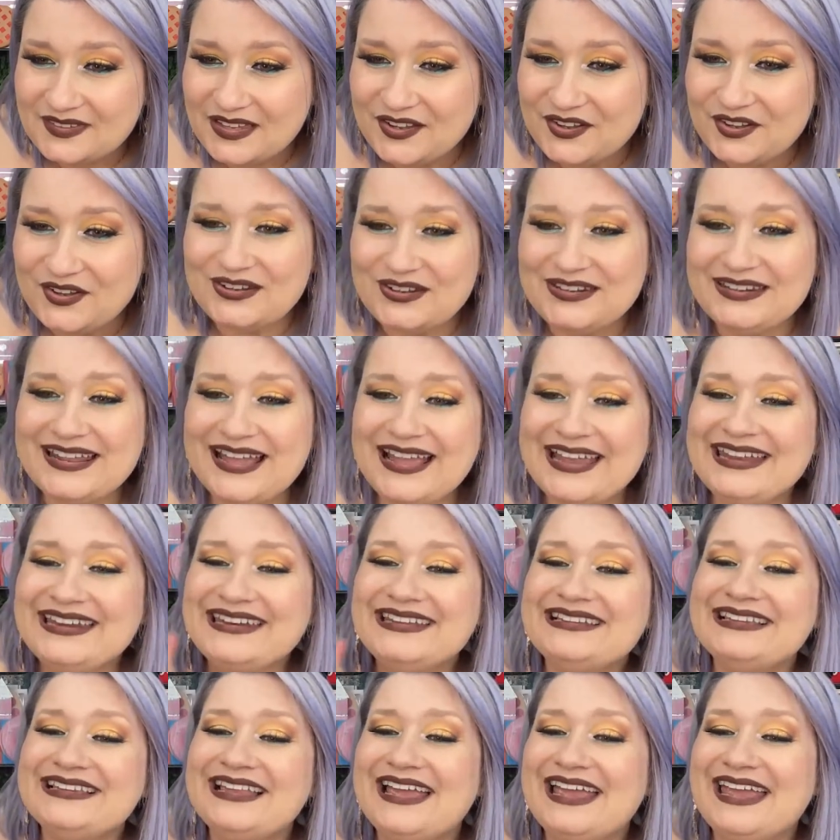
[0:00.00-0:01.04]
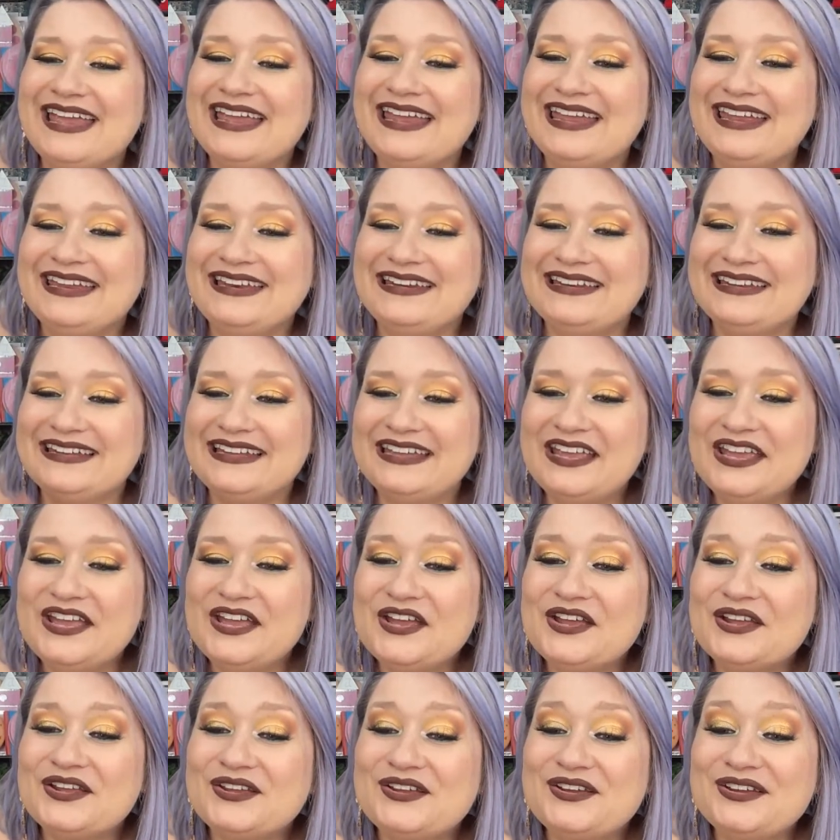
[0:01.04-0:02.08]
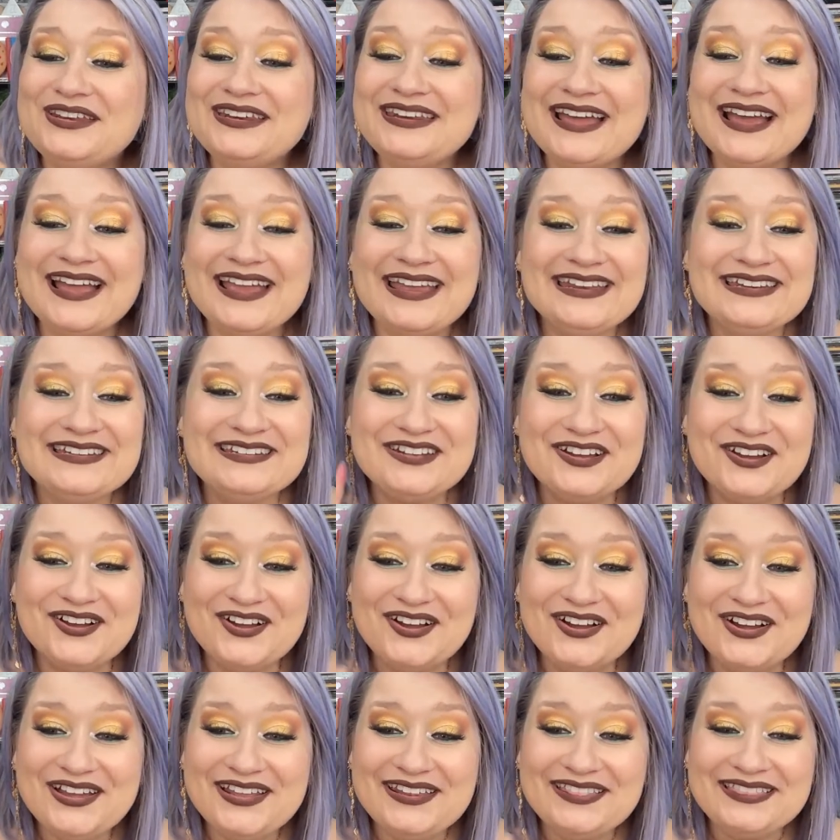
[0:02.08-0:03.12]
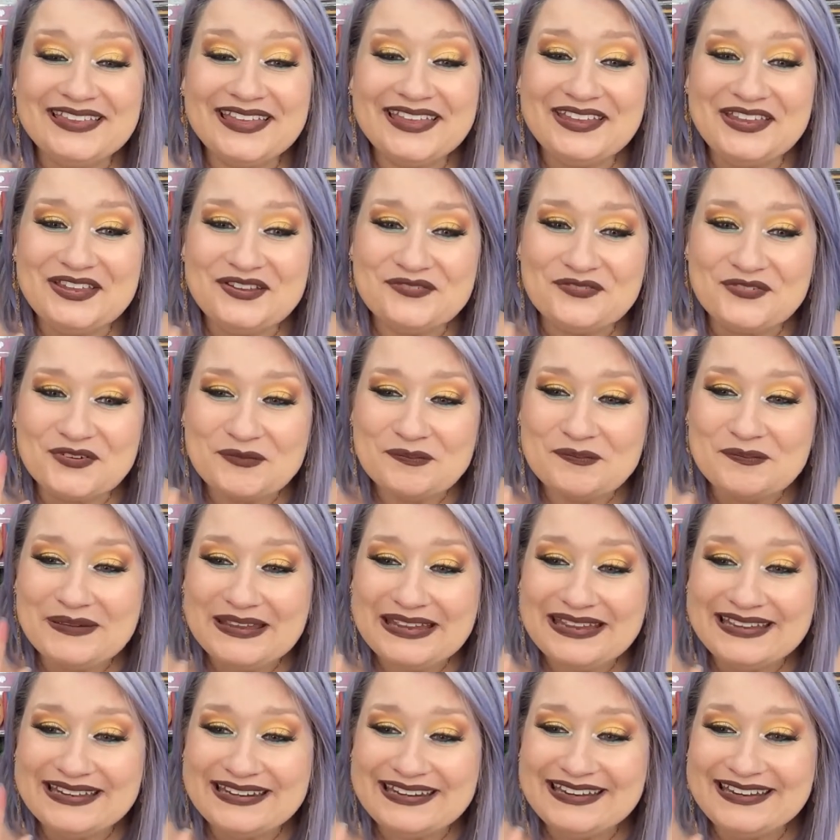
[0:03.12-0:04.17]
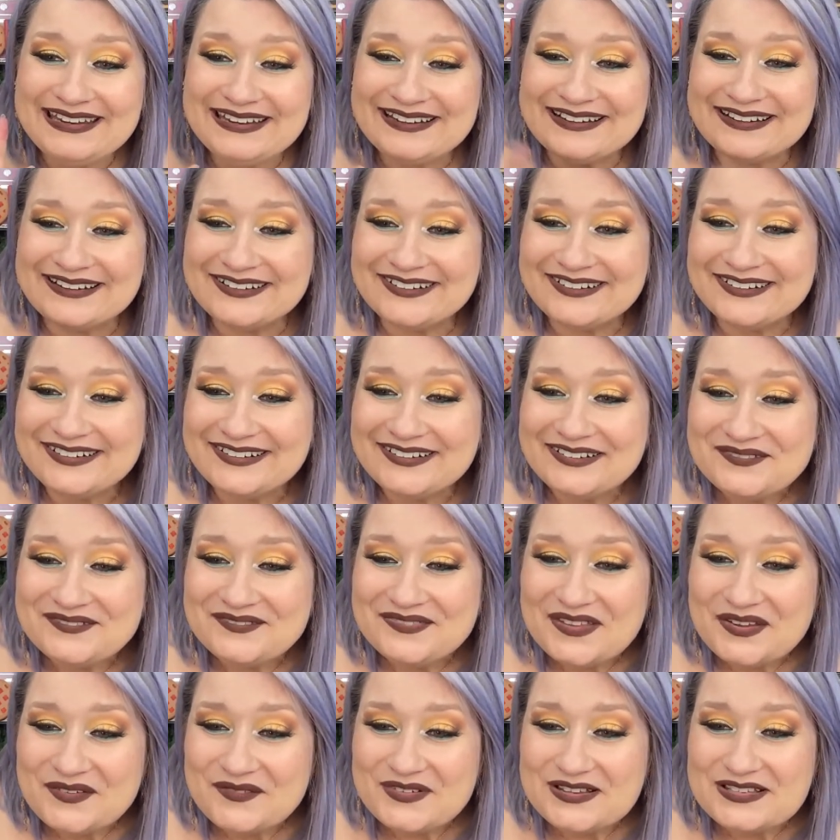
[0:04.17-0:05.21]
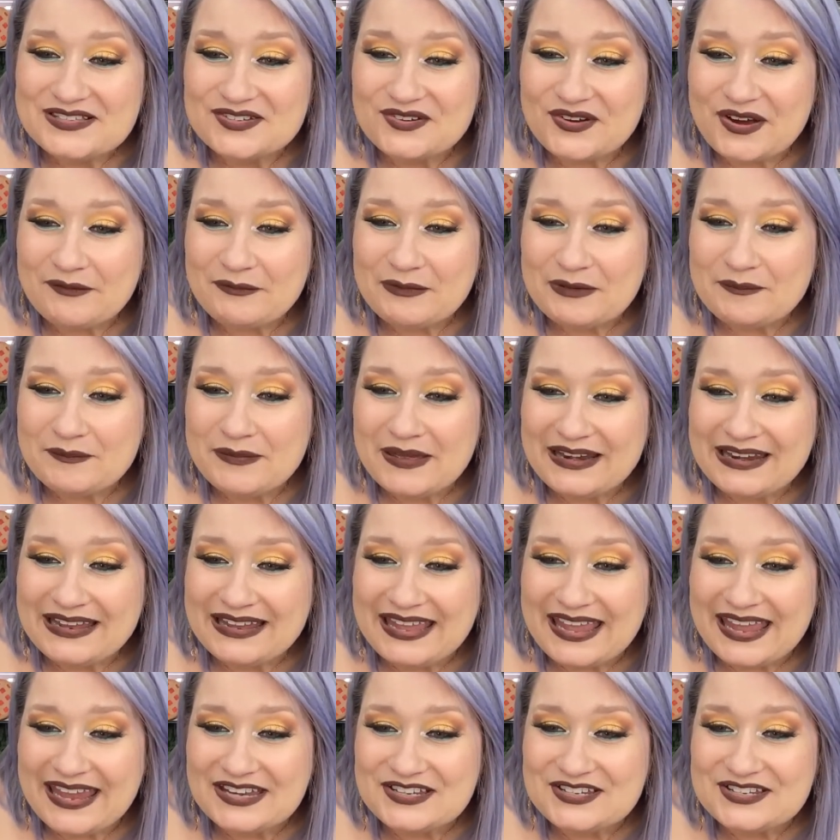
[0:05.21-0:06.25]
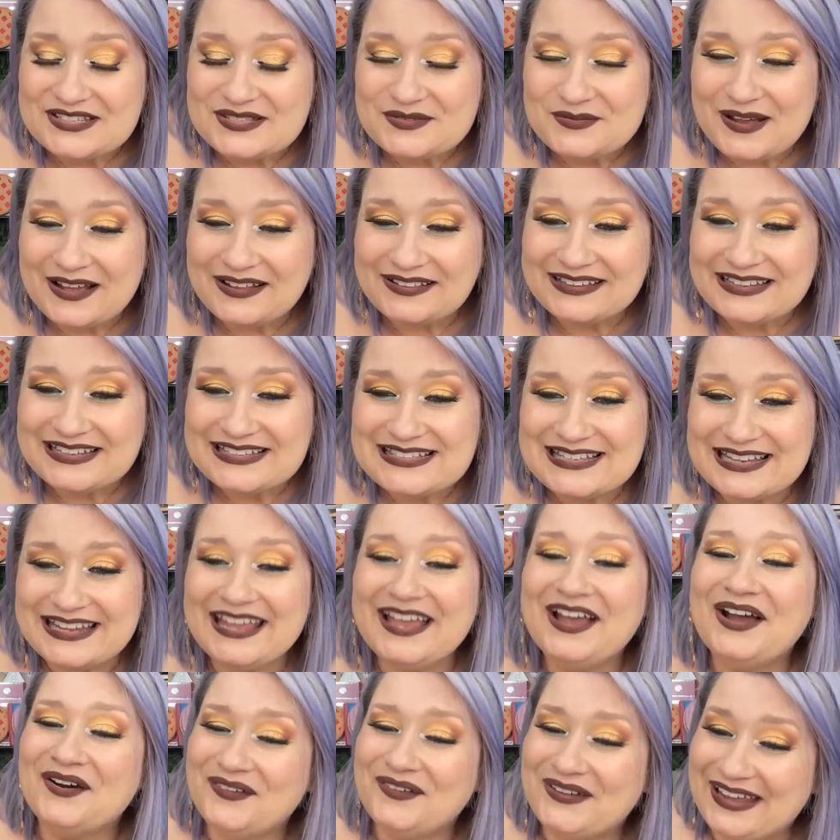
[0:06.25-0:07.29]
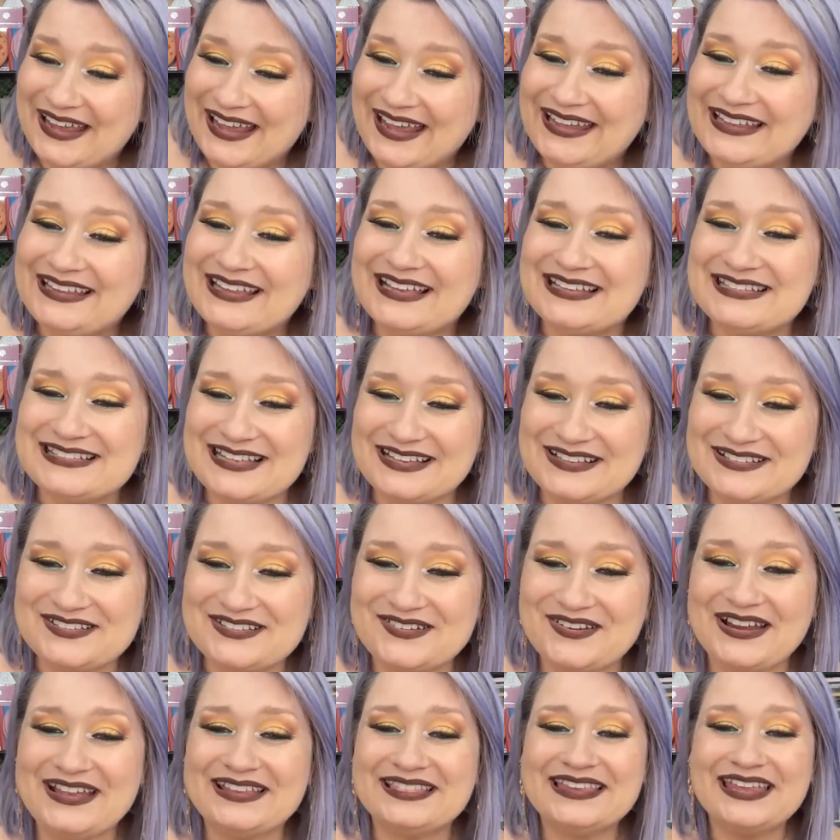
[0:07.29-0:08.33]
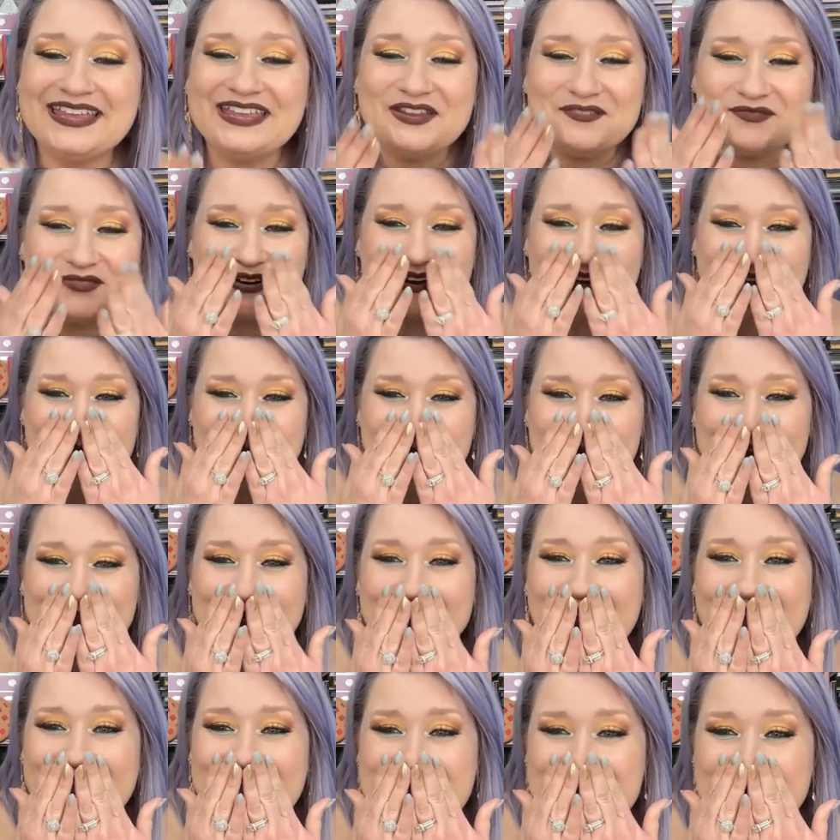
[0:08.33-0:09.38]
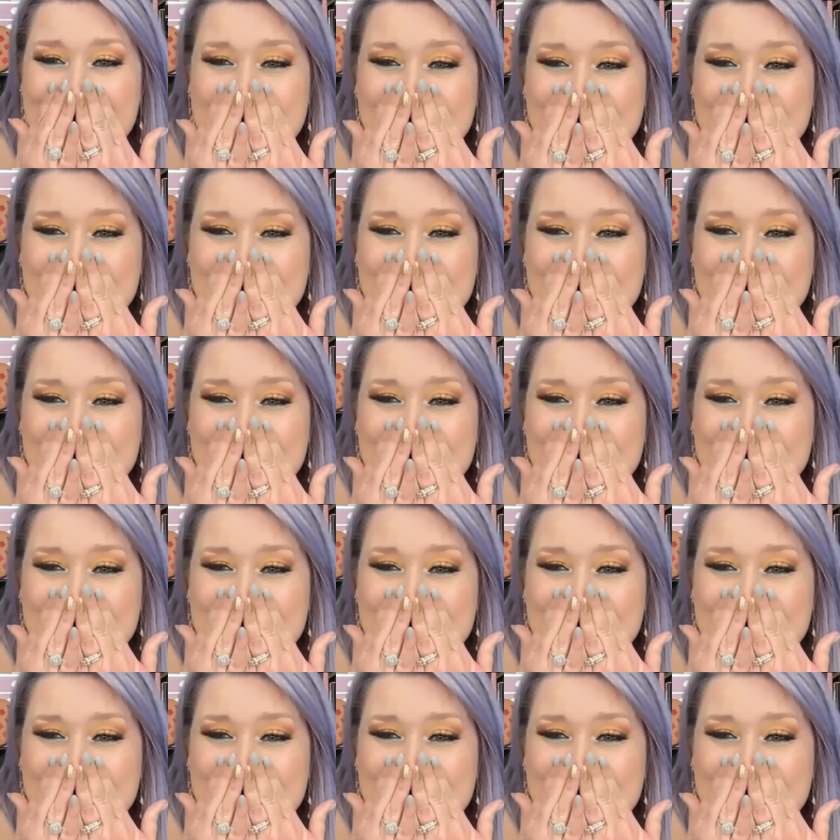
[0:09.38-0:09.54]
Good night, Elaine. Good night, Dawn. Thank you for being here. Was scrubbing Benny cages while listening. Okay, that sounds great. Thank you for coming, you guys.